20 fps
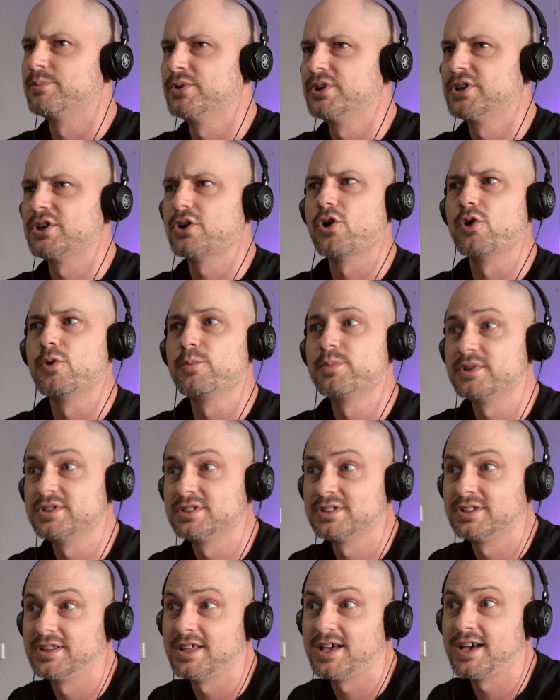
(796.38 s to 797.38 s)
pretty open
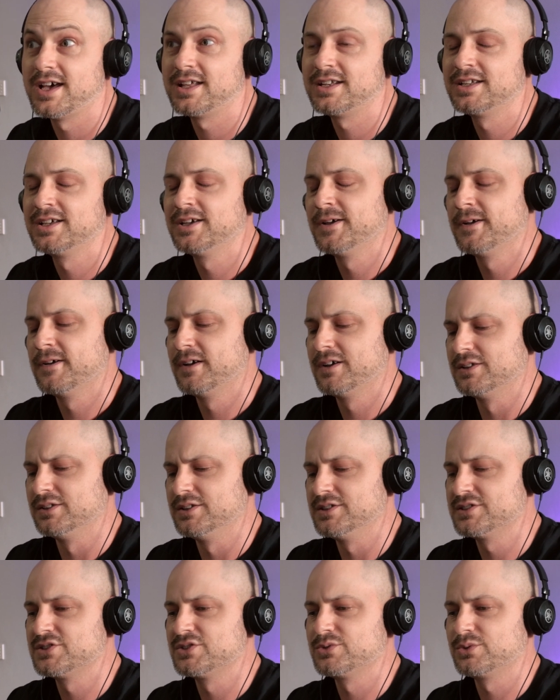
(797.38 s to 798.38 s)
to that. I
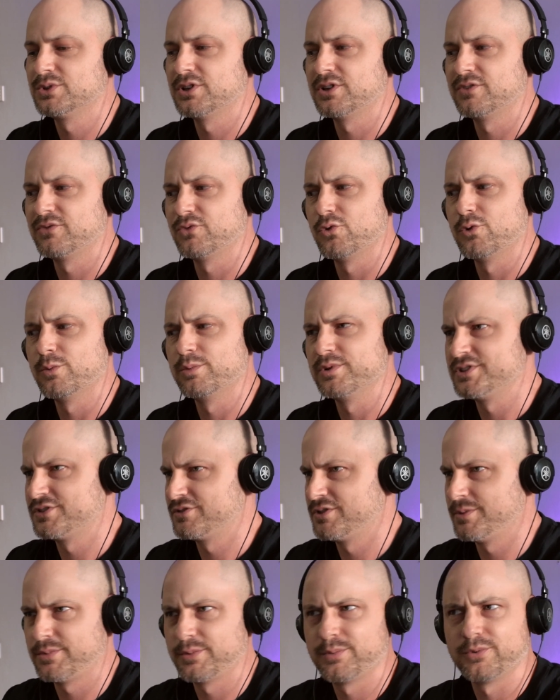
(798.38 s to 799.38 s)
listen to a lot of Aubrey's
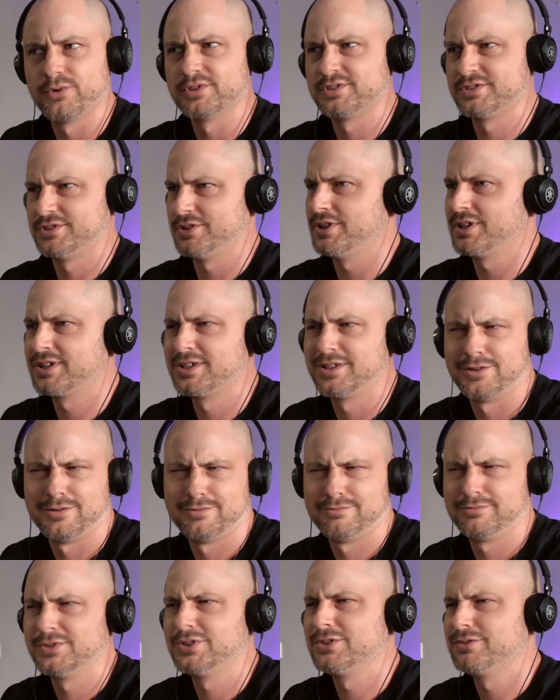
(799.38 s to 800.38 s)
trip reports. So like,
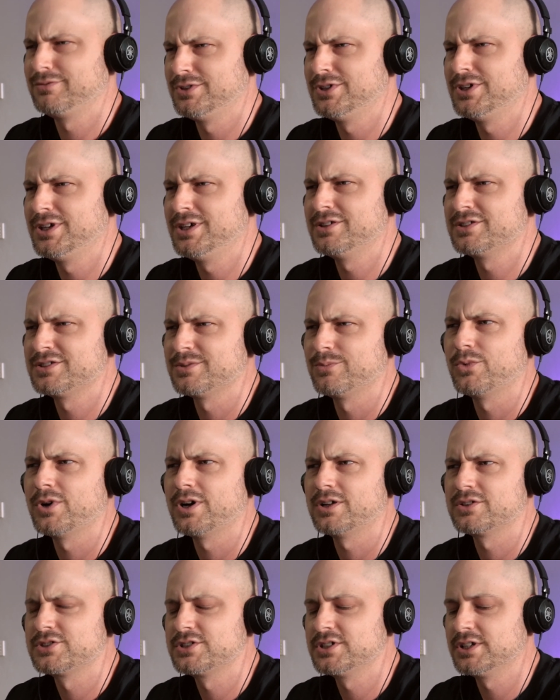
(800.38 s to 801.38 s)
you hear some
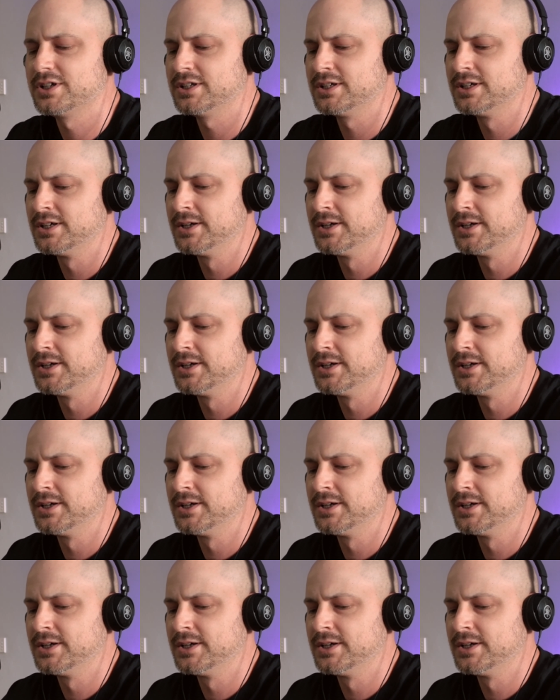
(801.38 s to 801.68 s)
wild shit.